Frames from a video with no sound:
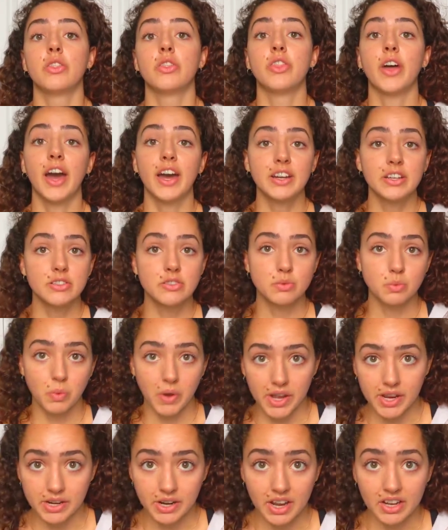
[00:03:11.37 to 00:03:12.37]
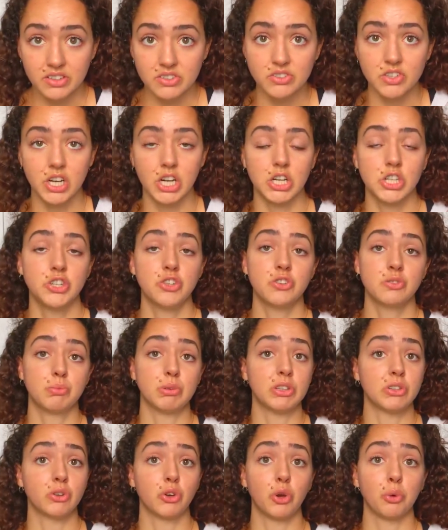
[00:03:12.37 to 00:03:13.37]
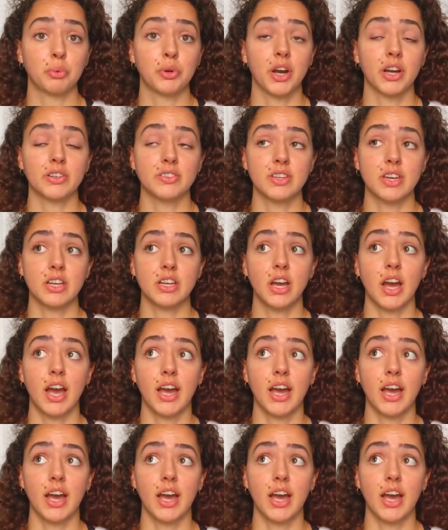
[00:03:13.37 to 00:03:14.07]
that is when I started to use benzoyl peroxide.